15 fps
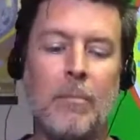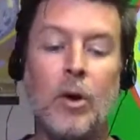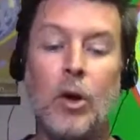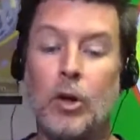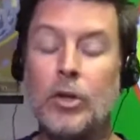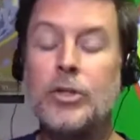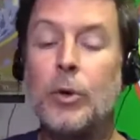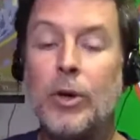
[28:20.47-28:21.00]

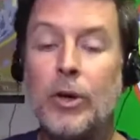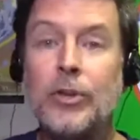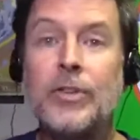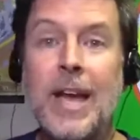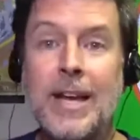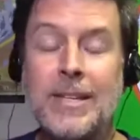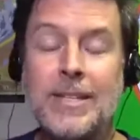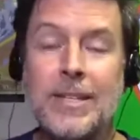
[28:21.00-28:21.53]
So Earth Day
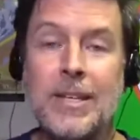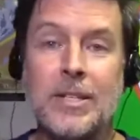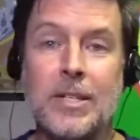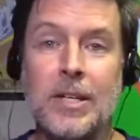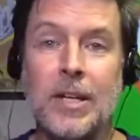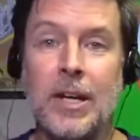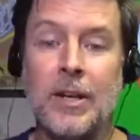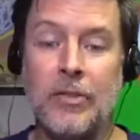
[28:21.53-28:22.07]
is this
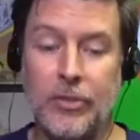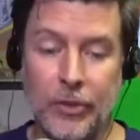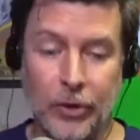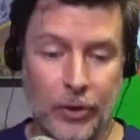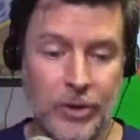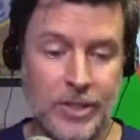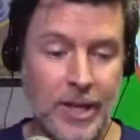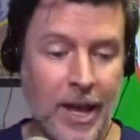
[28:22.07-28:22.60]

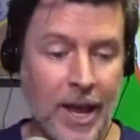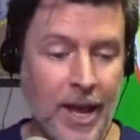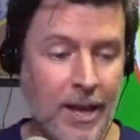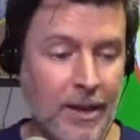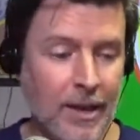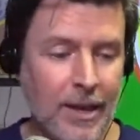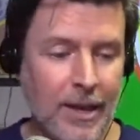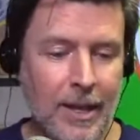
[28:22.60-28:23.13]
Thursday.
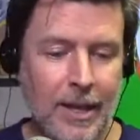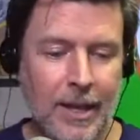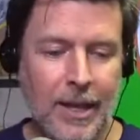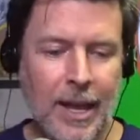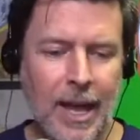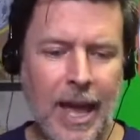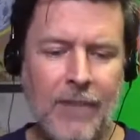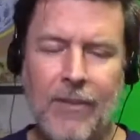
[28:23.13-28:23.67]

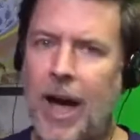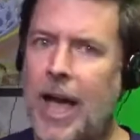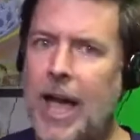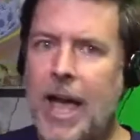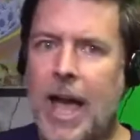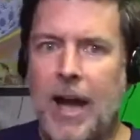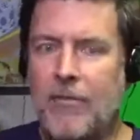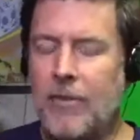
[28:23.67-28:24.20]
Have I
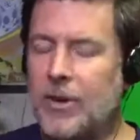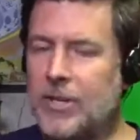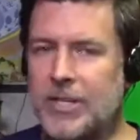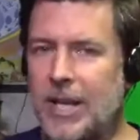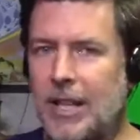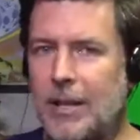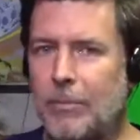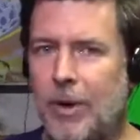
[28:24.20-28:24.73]
ever
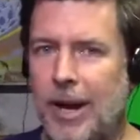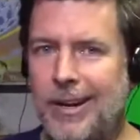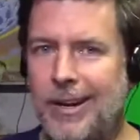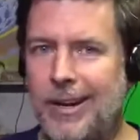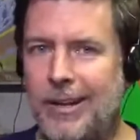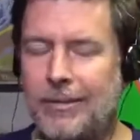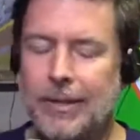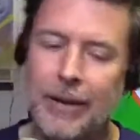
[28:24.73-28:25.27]
celebrated
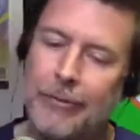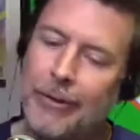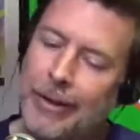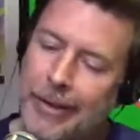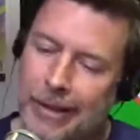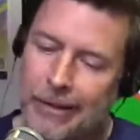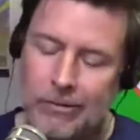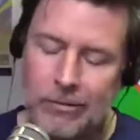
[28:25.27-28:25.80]
it? Not
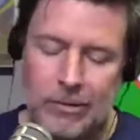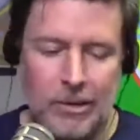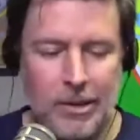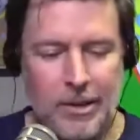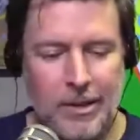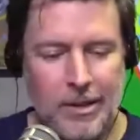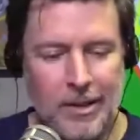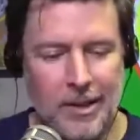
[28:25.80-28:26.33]
really.
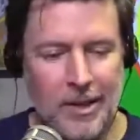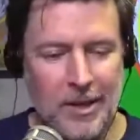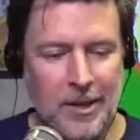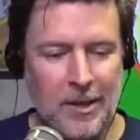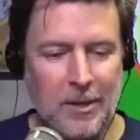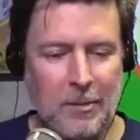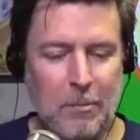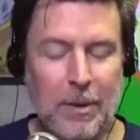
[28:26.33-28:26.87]

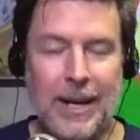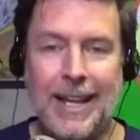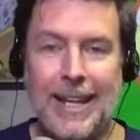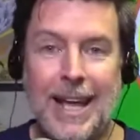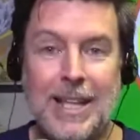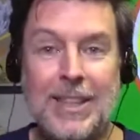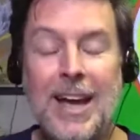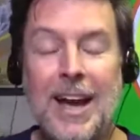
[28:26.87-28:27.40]
But I like
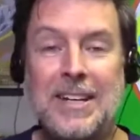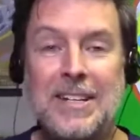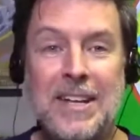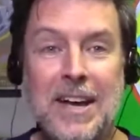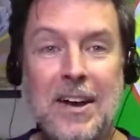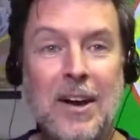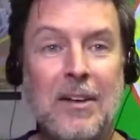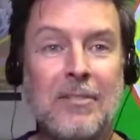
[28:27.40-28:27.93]
the
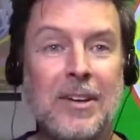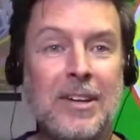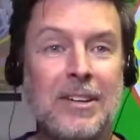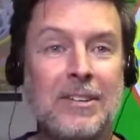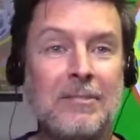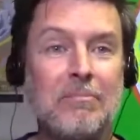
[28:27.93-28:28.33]
idea of it.